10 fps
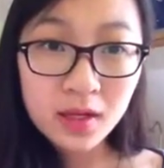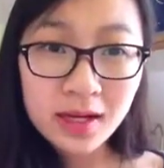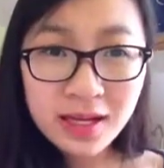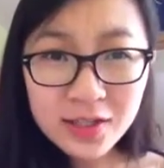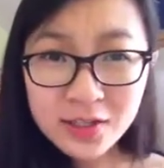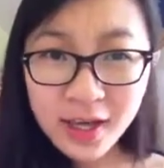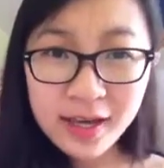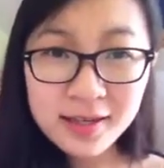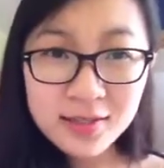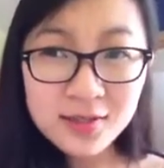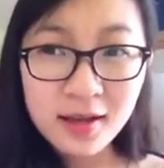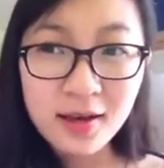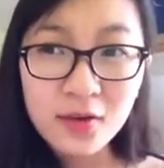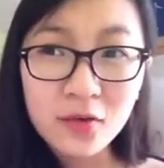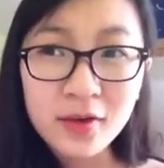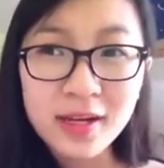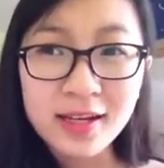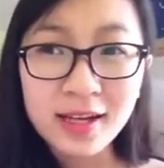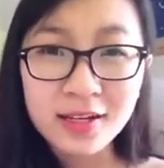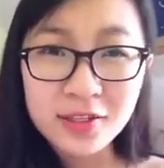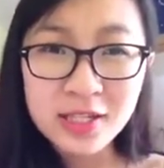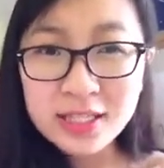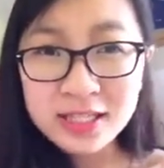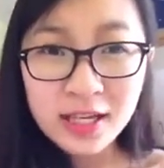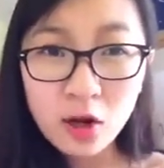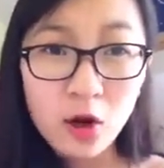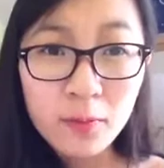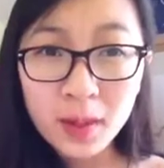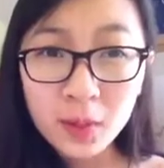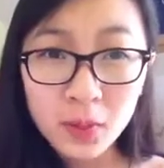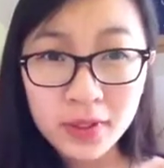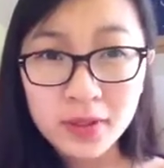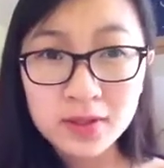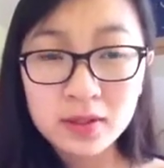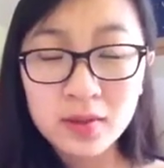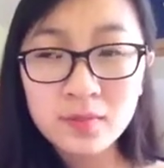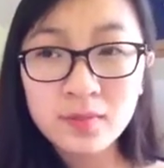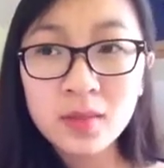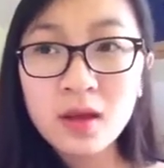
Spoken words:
cliches that are really cheesy, and a lot of people will use them.